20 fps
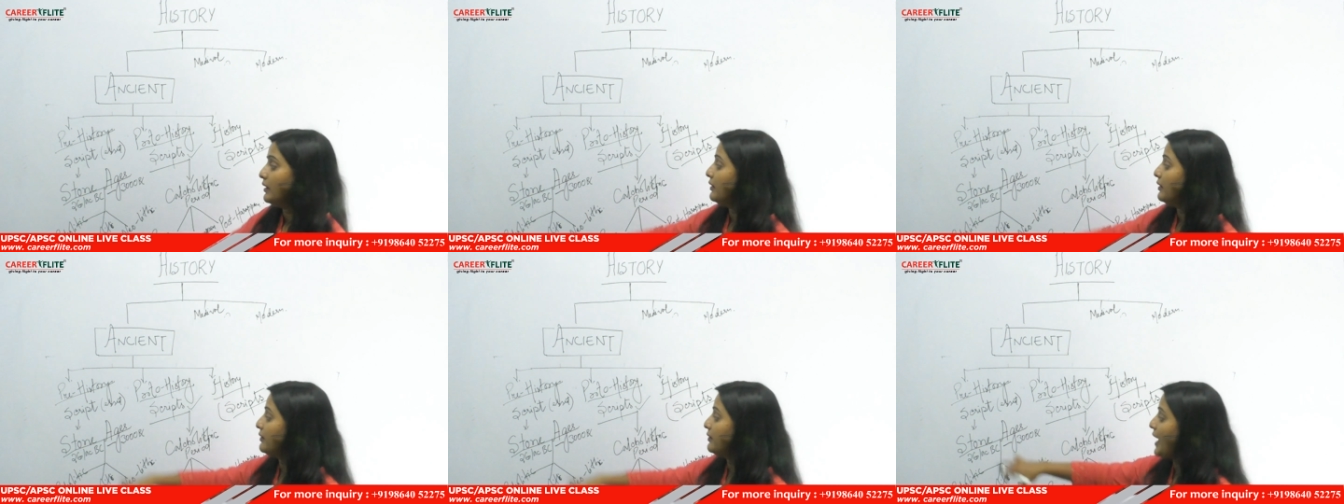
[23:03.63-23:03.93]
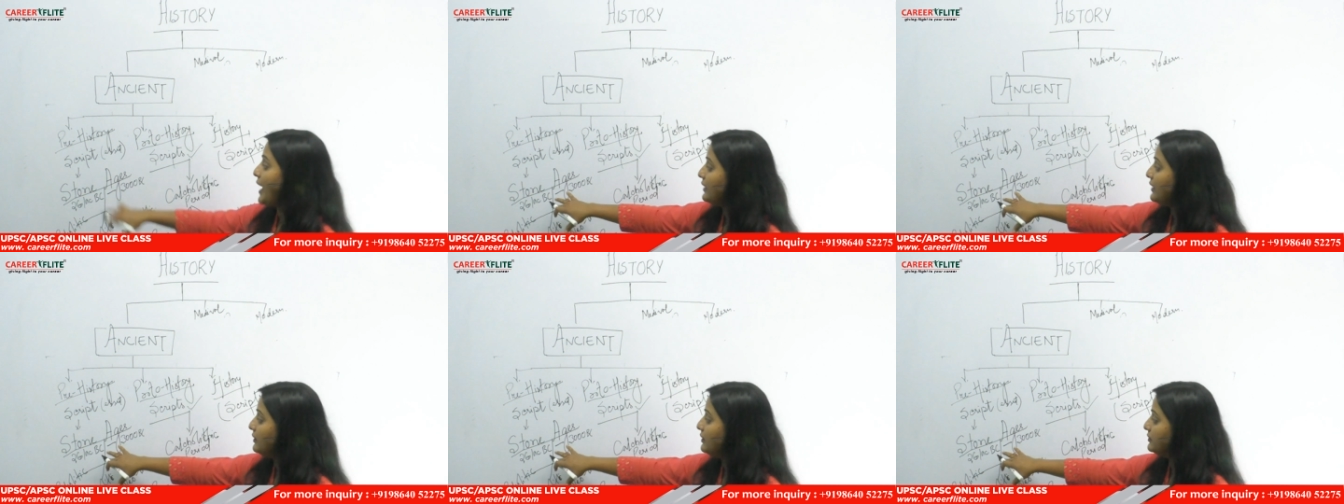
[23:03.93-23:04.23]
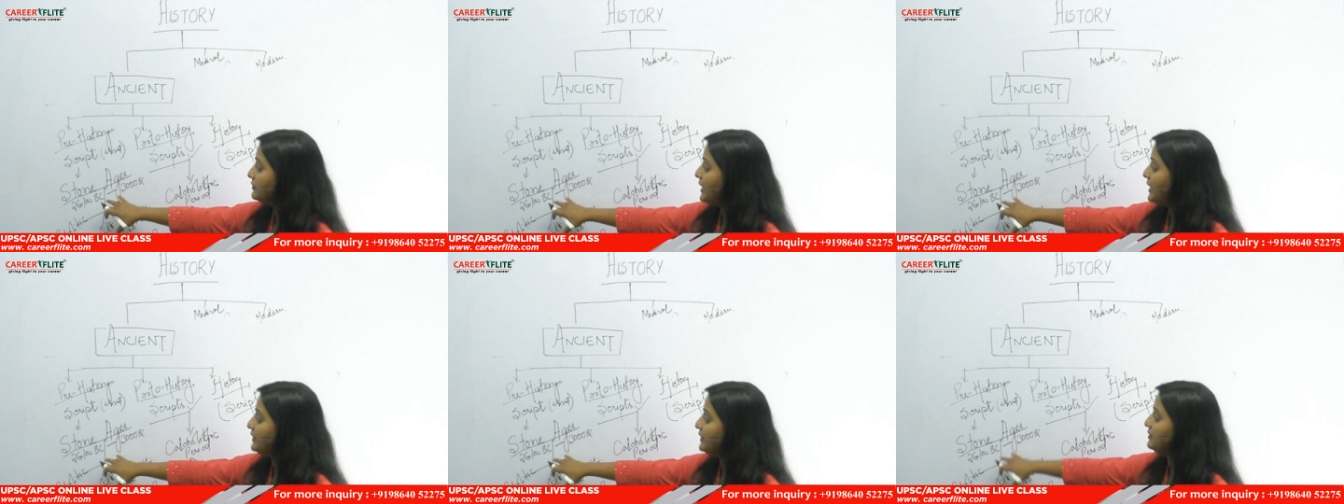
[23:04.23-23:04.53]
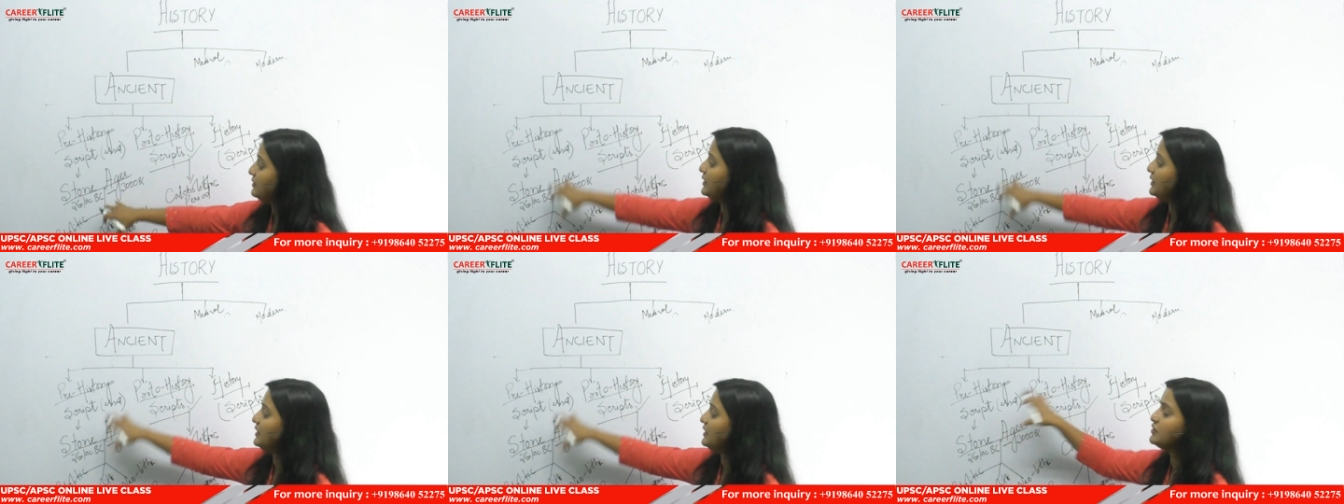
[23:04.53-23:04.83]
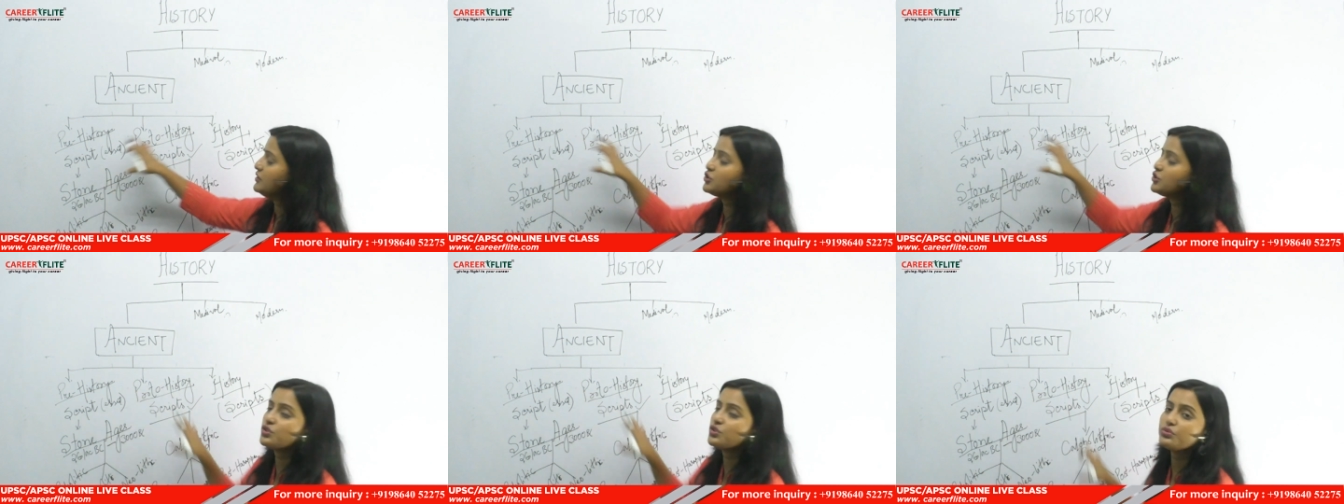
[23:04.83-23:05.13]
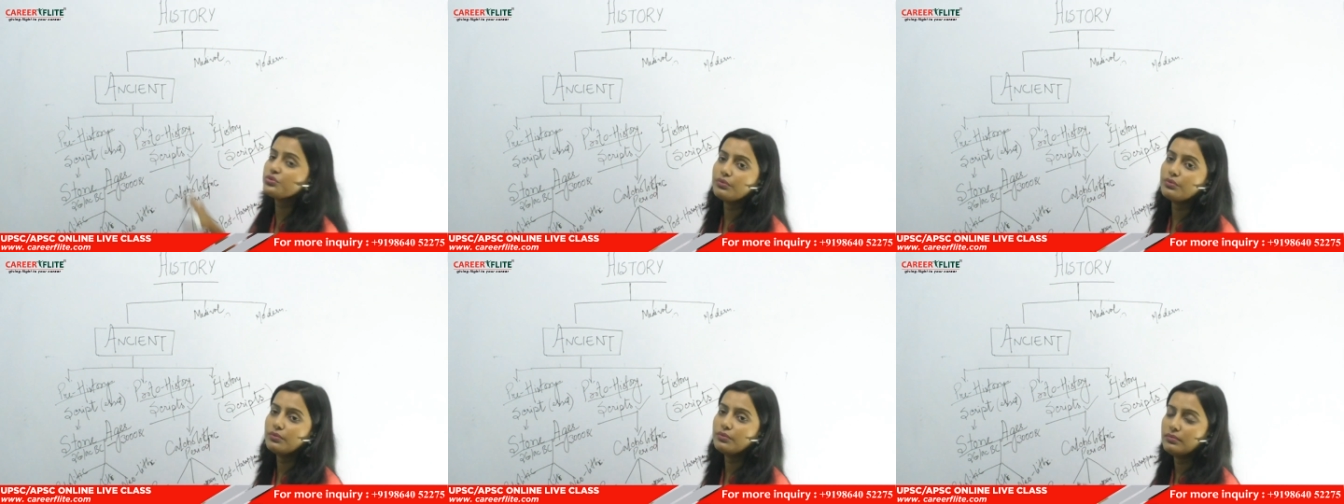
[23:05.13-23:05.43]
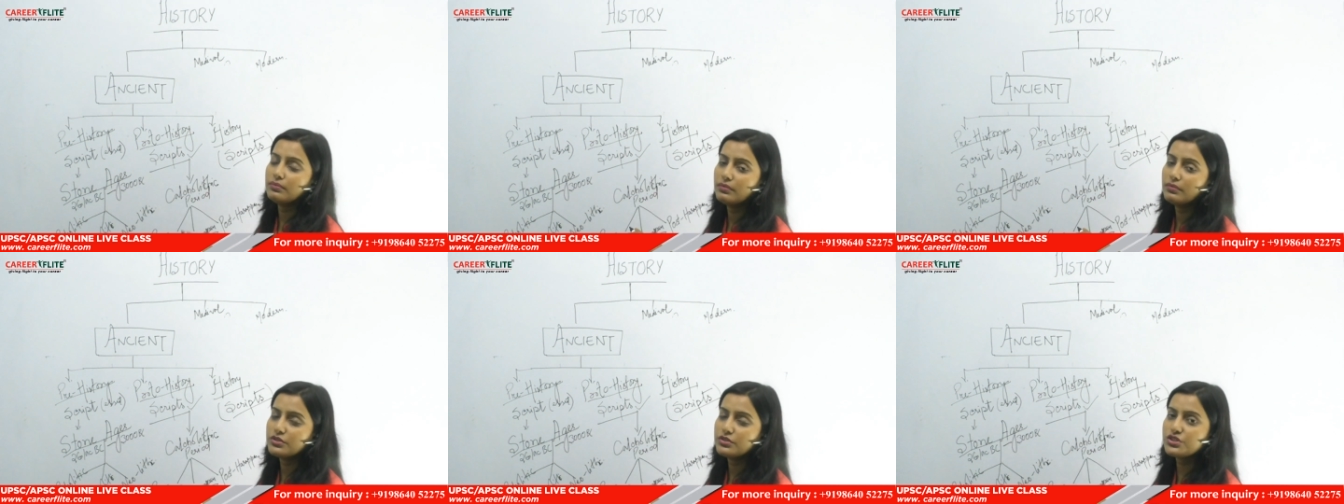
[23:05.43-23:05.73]
rather than the
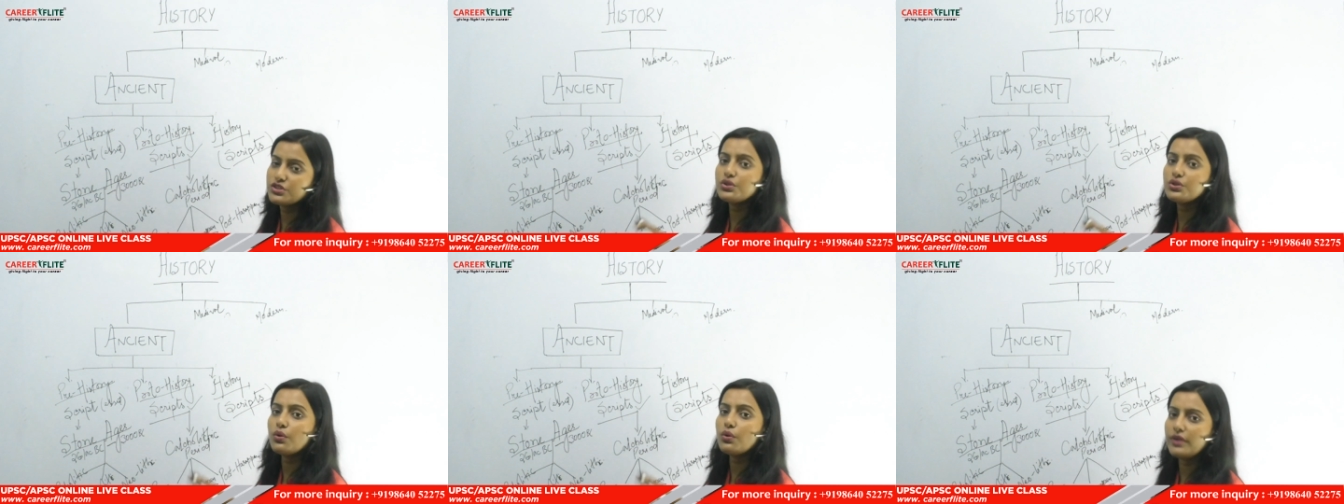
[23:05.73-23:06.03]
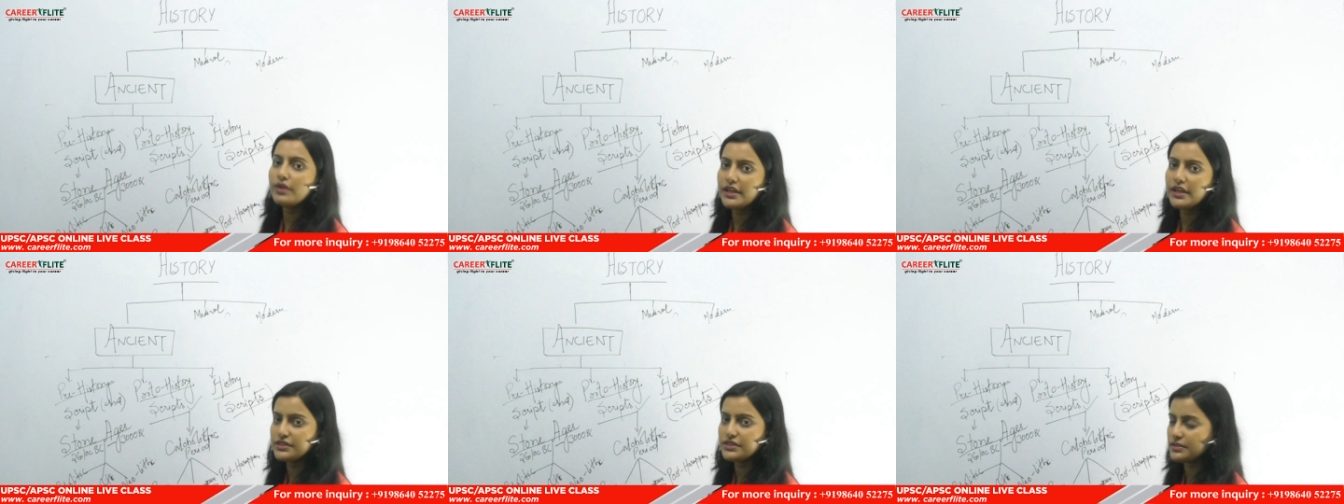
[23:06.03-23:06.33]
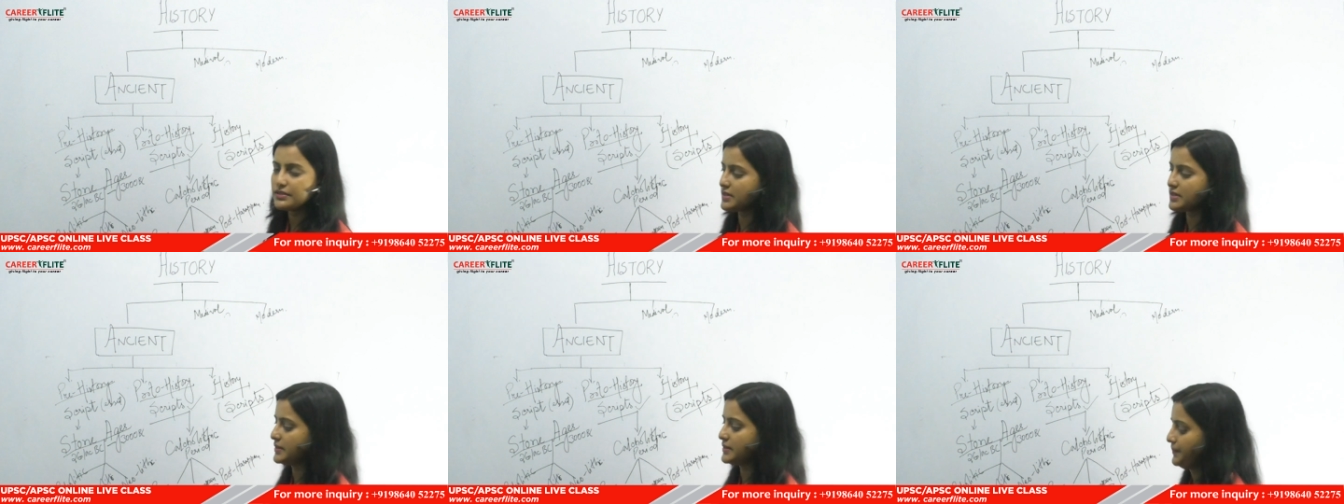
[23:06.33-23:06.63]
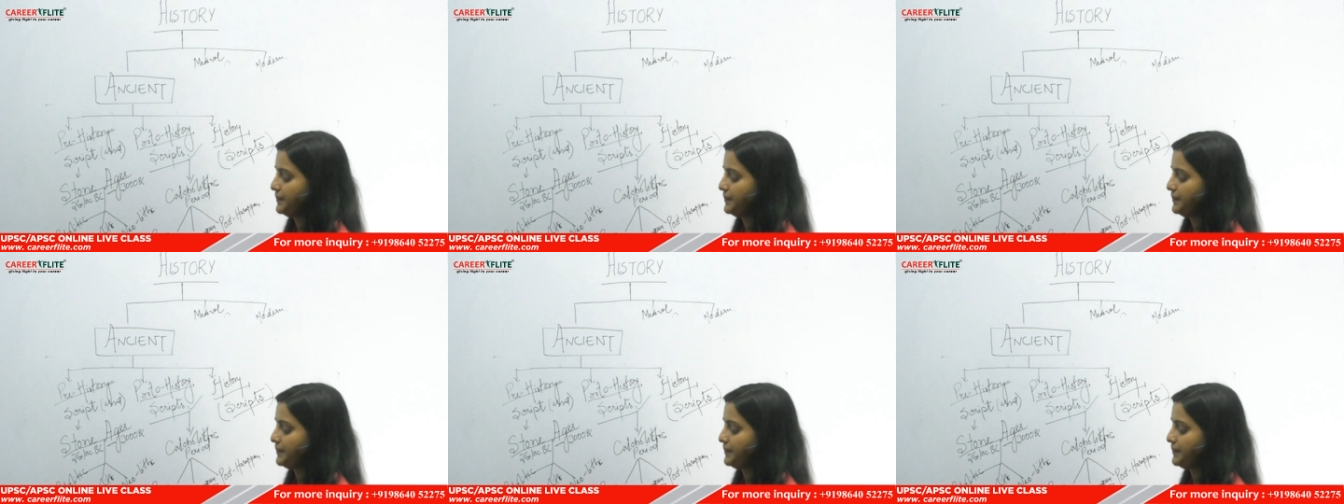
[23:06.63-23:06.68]
Stone Ages.